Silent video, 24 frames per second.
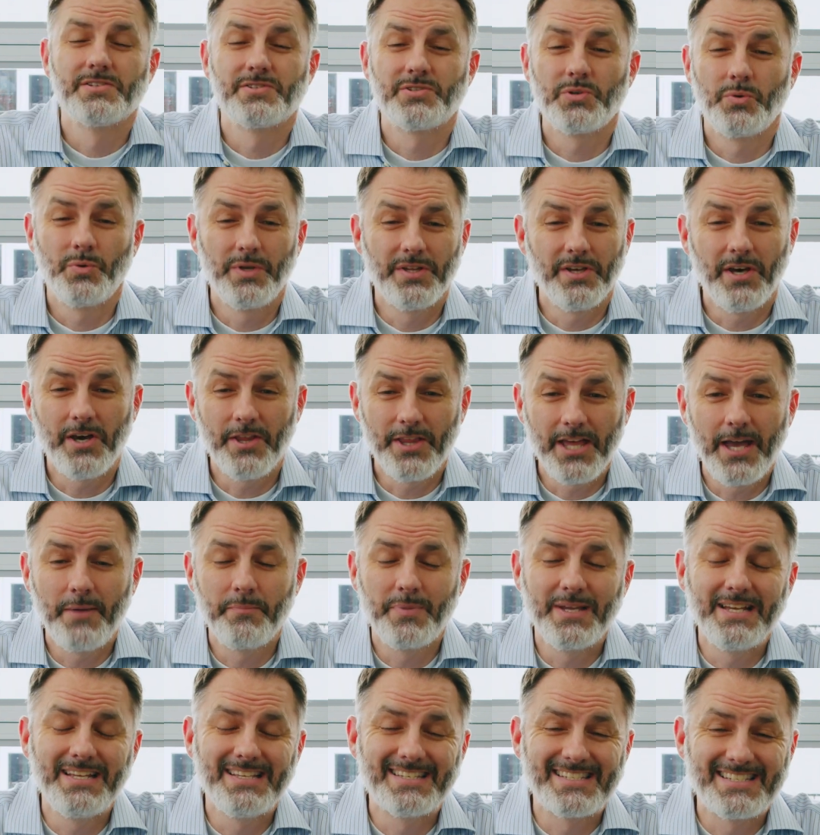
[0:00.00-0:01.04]
So with all that
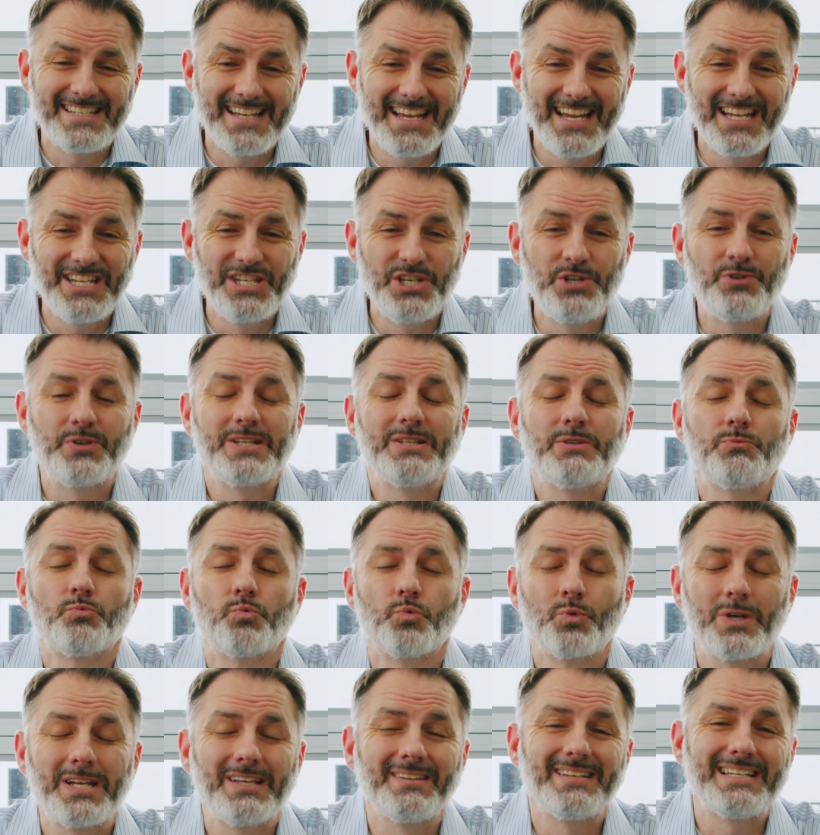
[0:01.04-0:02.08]
being said, you can
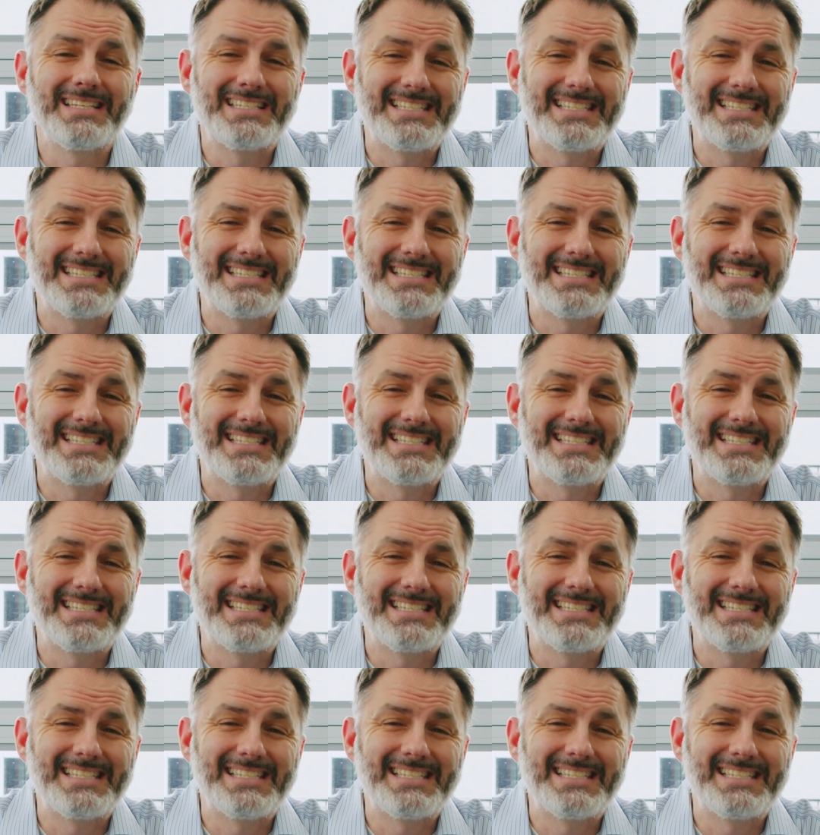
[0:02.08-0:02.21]
really